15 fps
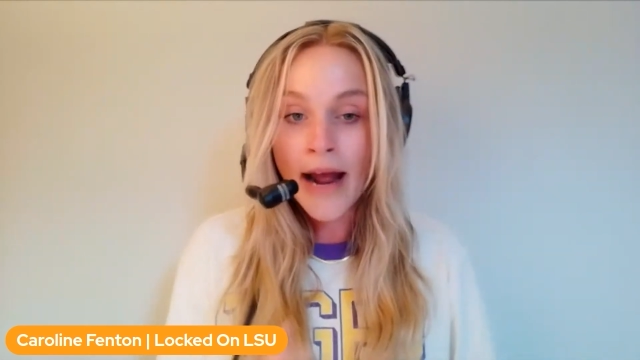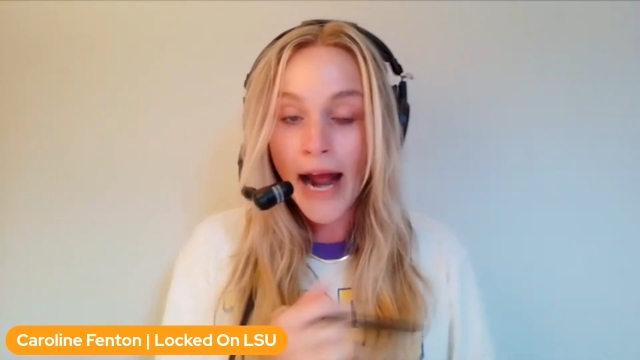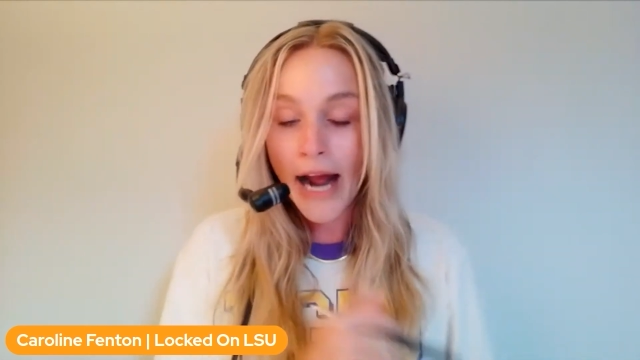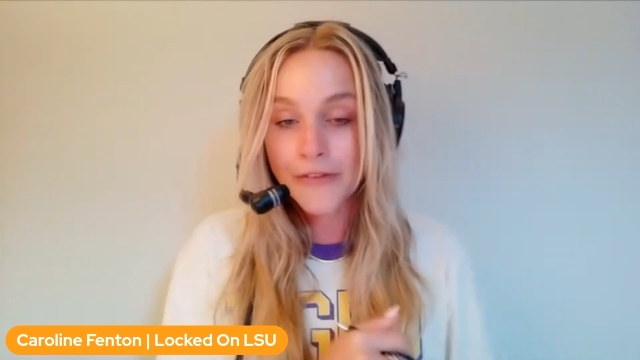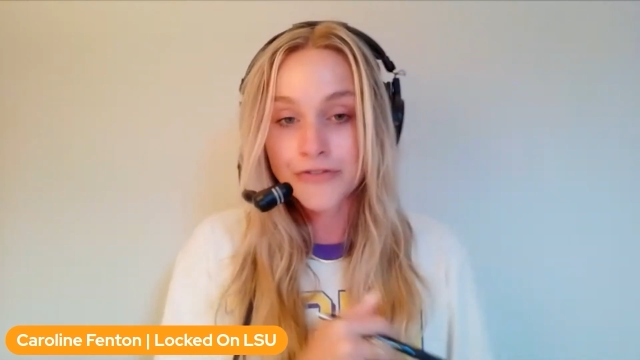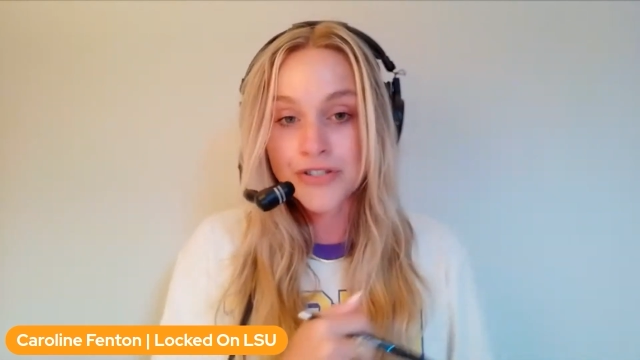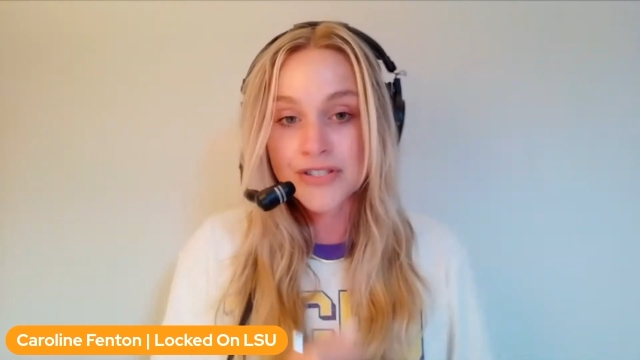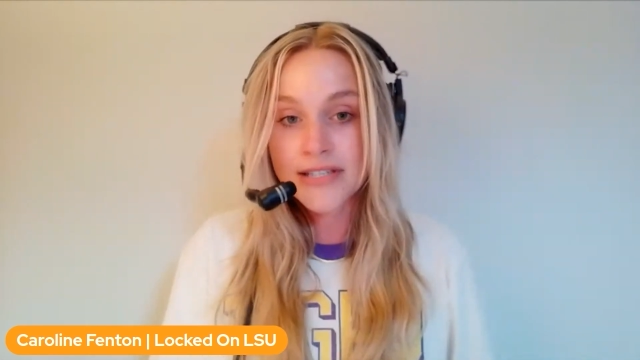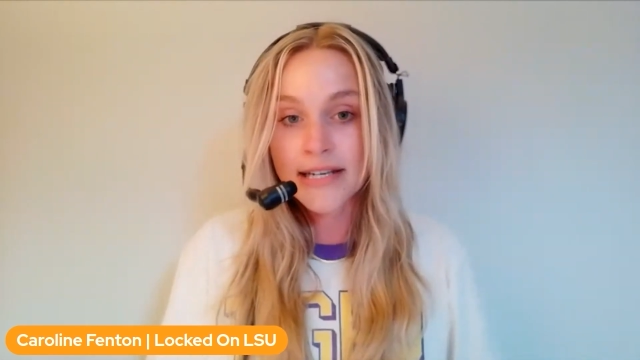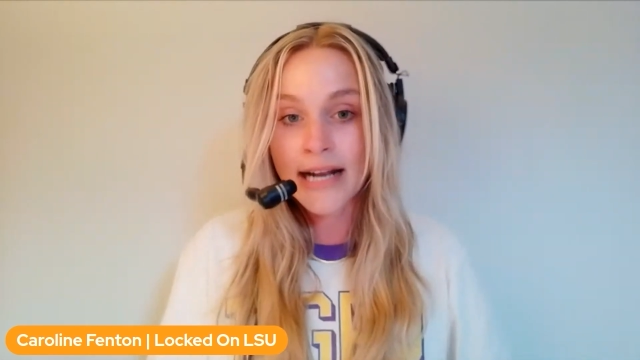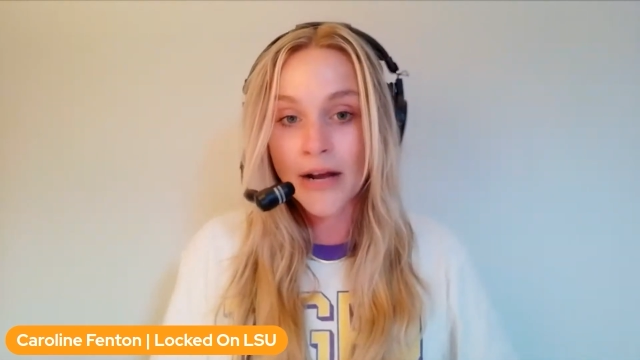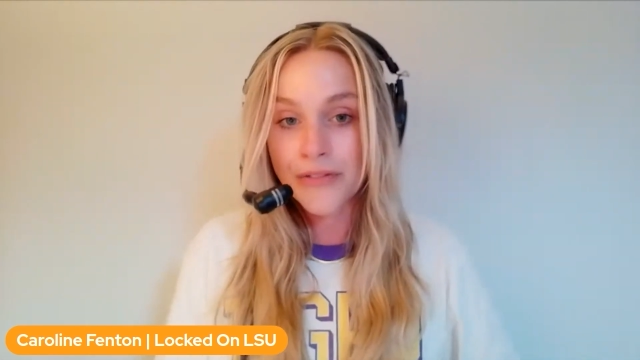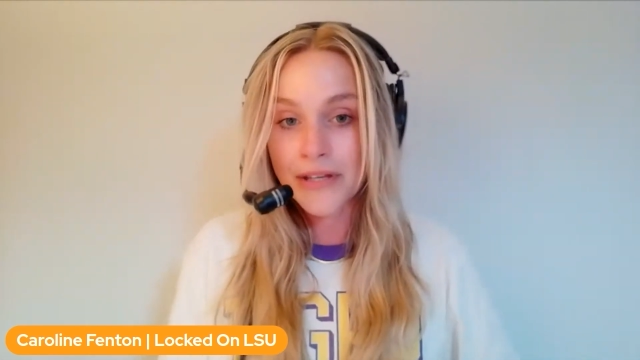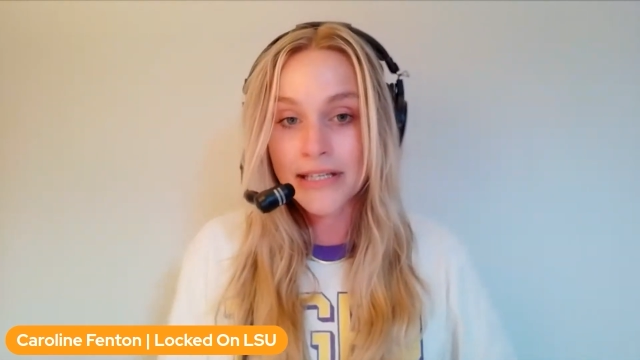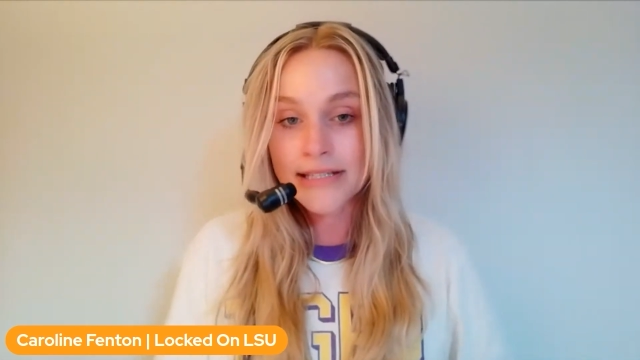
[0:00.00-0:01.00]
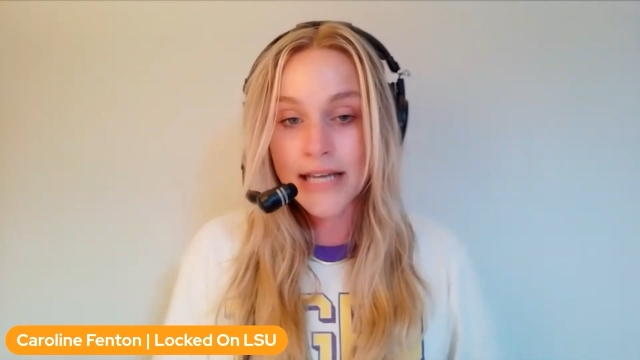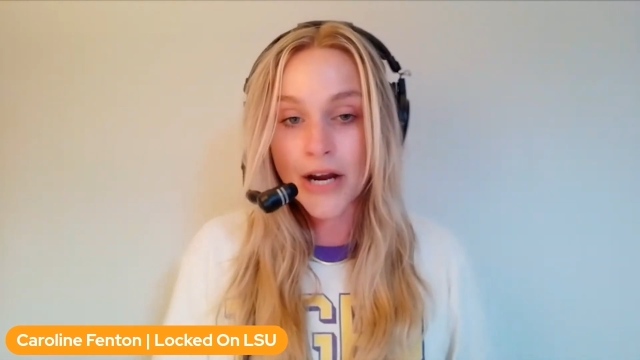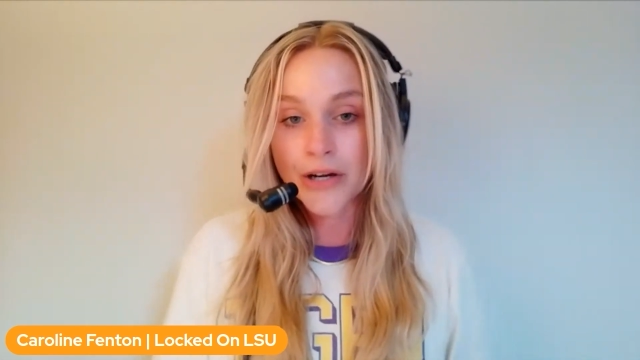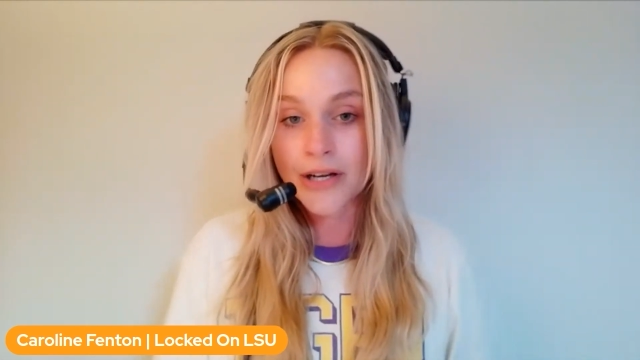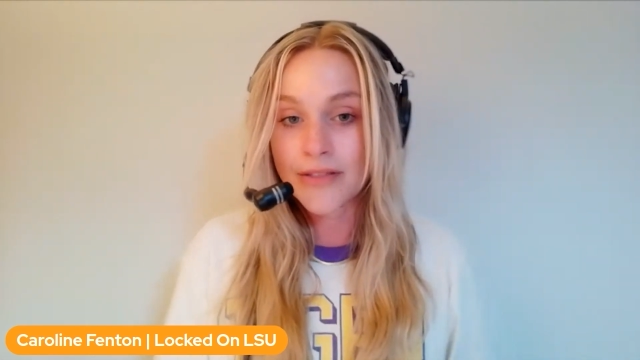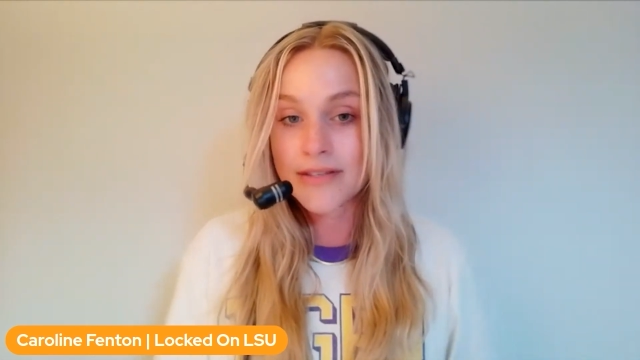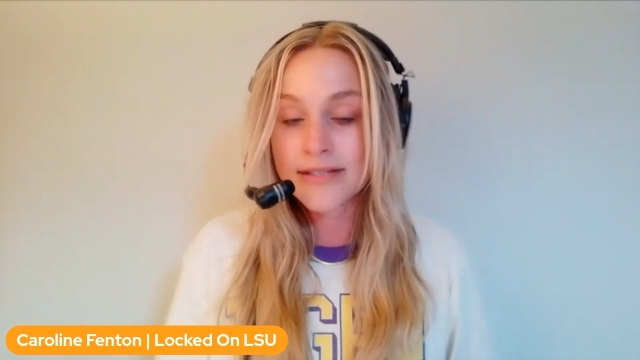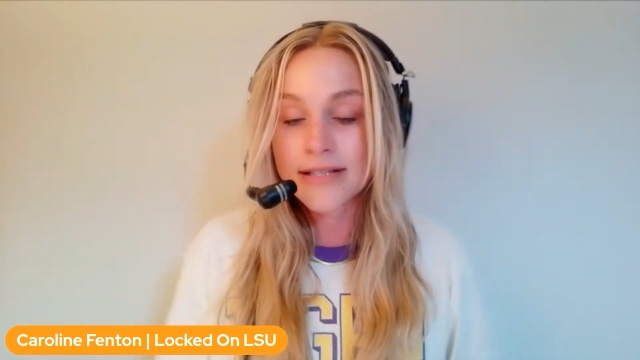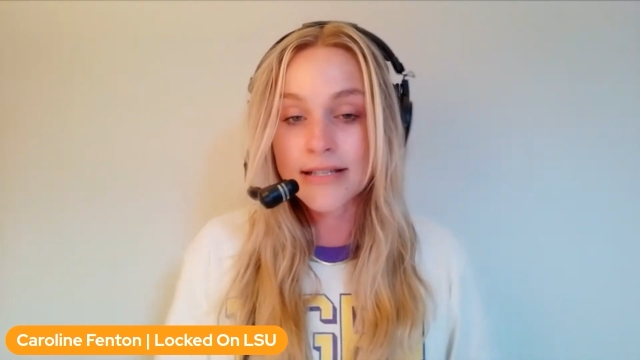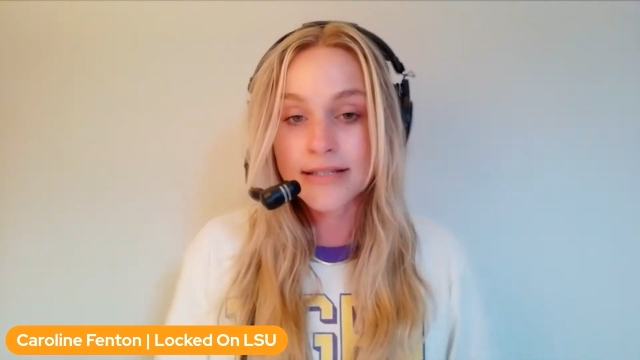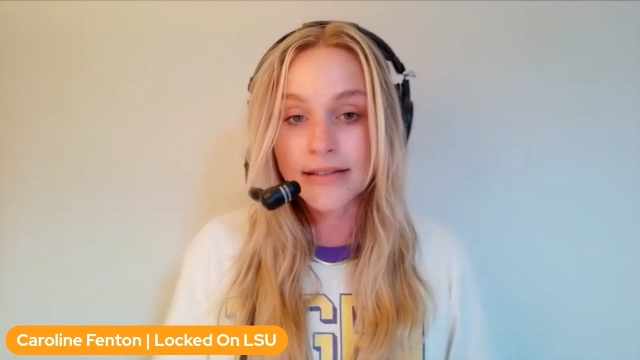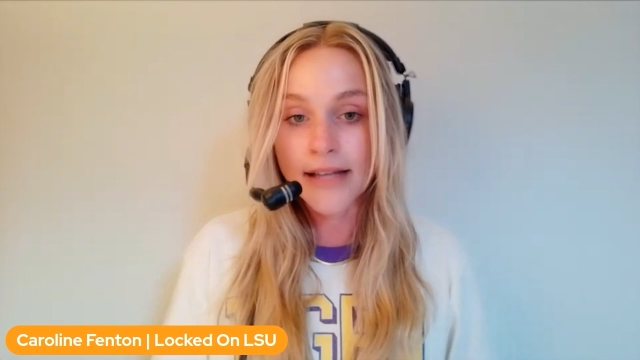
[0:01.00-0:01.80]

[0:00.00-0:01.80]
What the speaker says: after sitting out the entirety of the season